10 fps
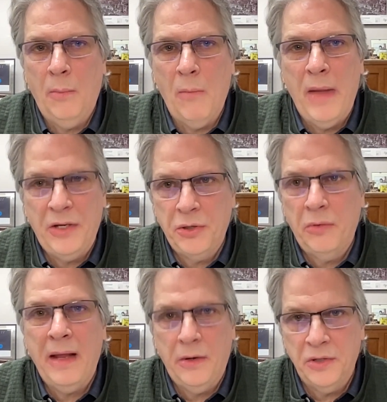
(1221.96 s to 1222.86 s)
make sure
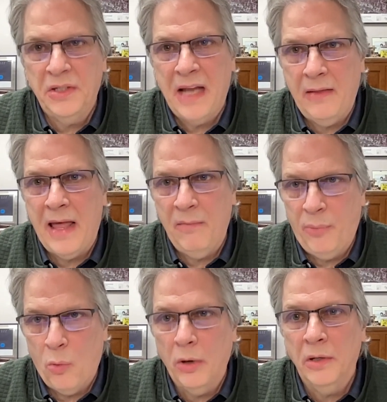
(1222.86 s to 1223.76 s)
they understand that
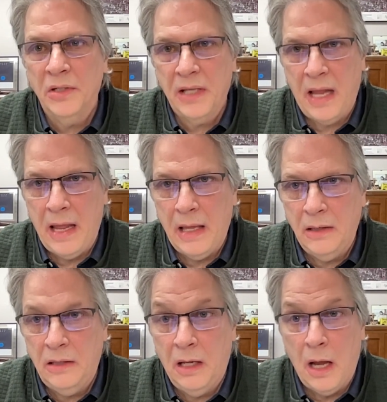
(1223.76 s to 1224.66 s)
importance,
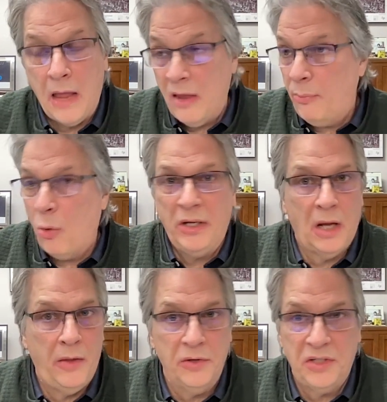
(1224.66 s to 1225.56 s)
and then point
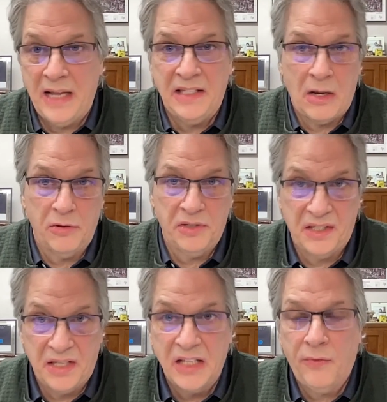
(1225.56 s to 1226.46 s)
to other states that are
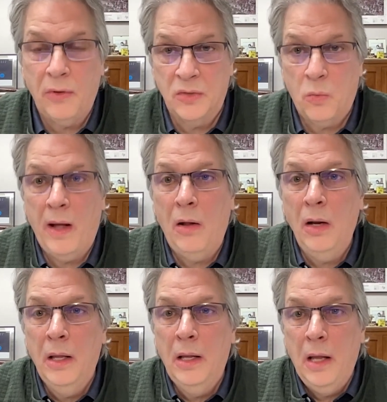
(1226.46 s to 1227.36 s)
successful as well.
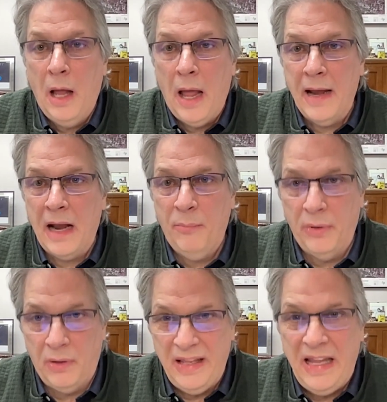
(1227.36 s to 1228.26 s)
And I
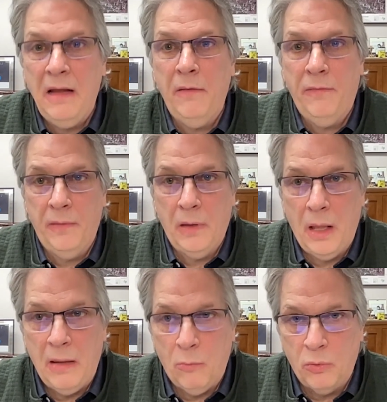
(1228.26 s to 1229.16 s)
believe
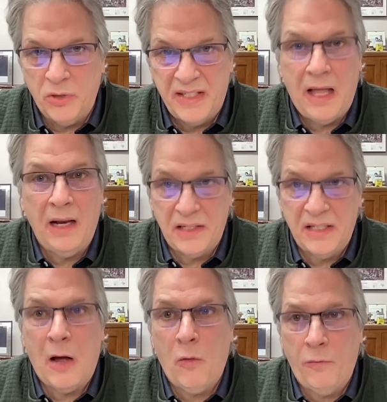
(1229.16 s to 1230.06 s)
it will sell
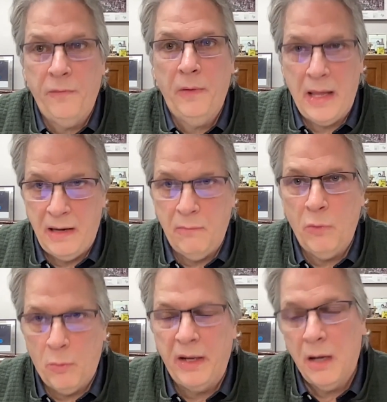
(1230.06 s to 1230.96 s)
itself, and it
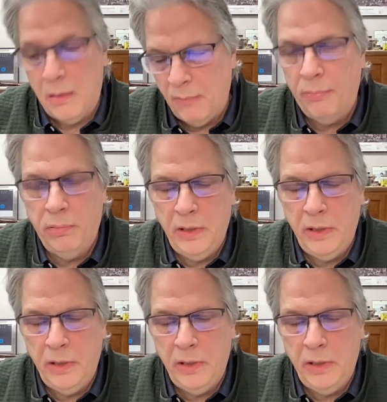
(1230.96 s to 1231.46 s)
will become